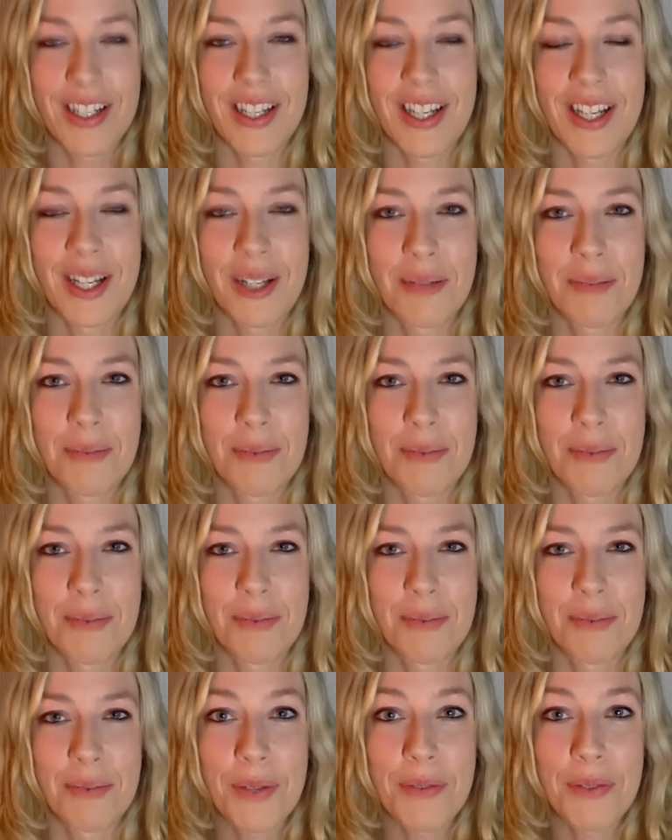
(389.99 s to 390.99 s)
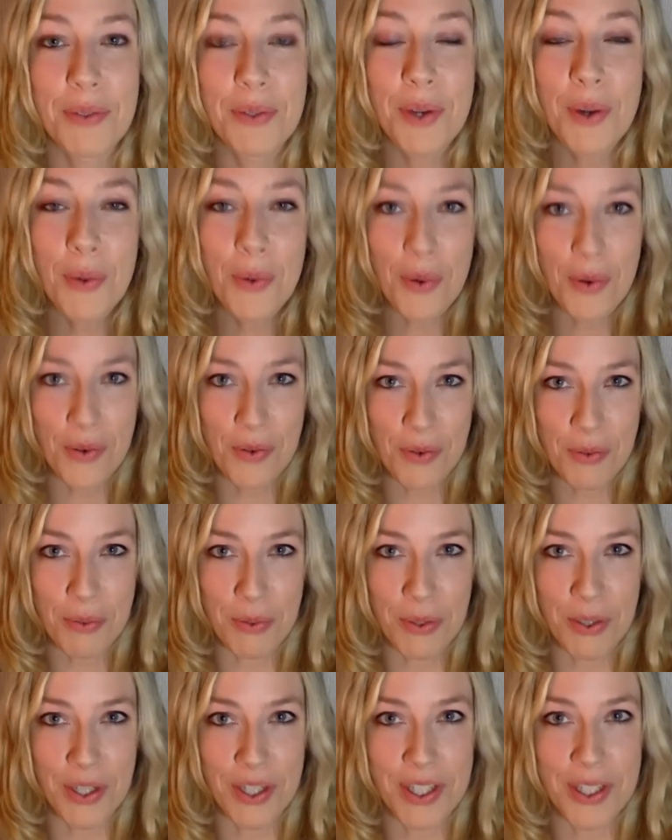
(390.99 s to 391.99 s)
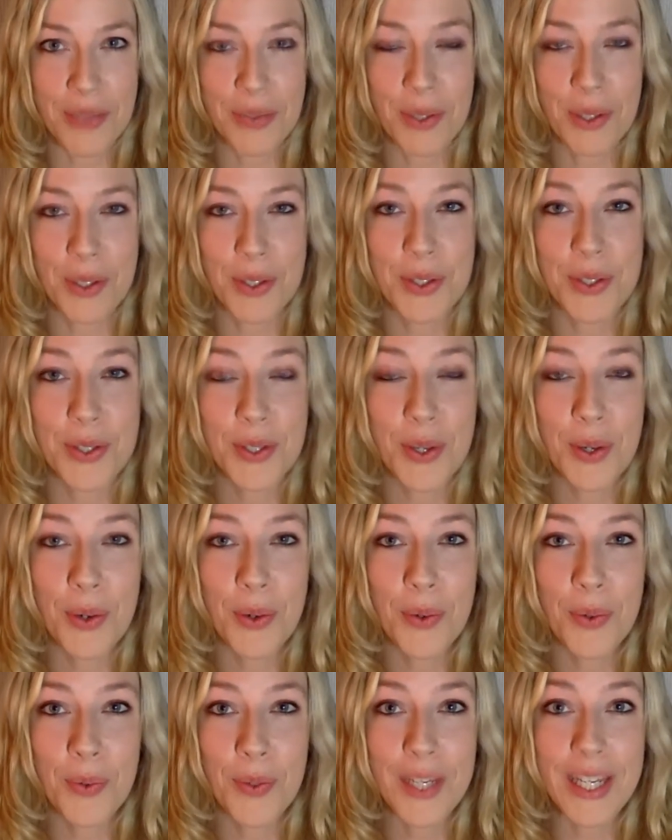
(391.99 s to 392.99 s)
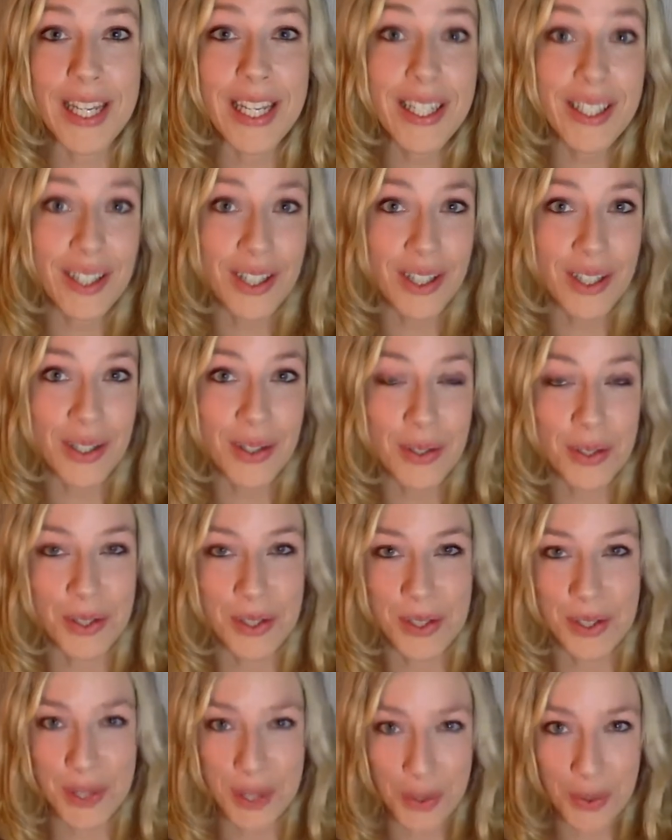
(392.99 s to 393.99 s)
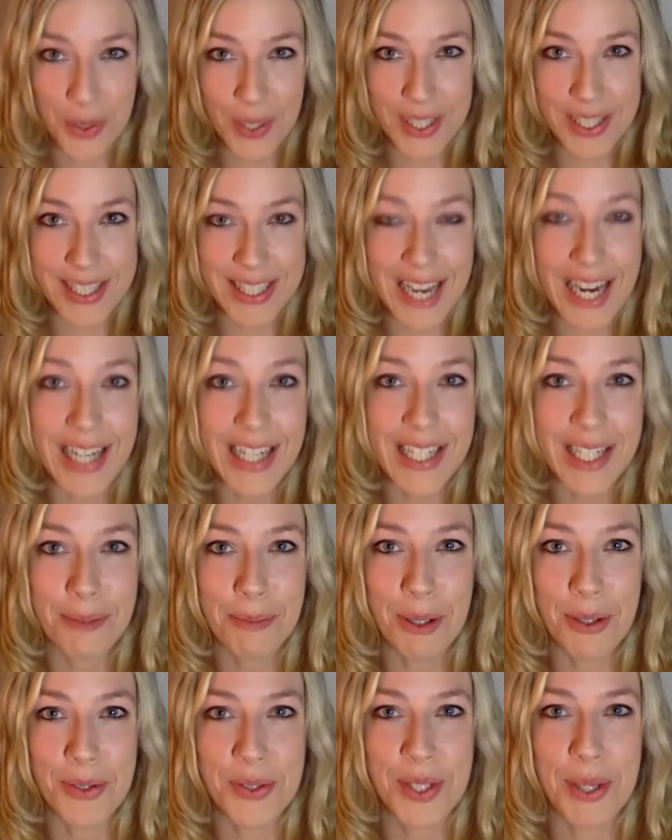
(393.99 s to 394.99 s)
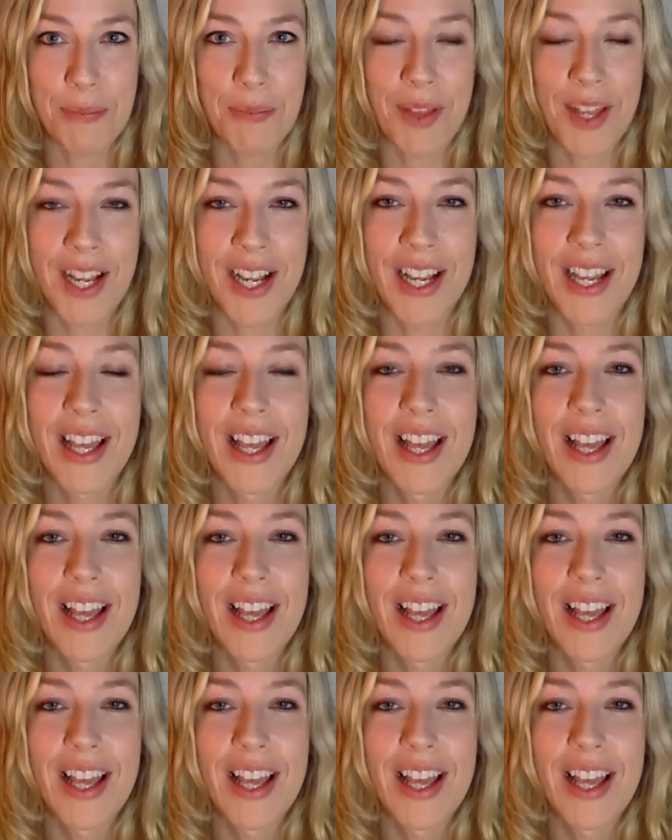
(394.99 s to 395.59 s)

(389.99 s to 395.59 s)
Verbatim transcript: Um, so if you go overboard, you are so eager or so excited about something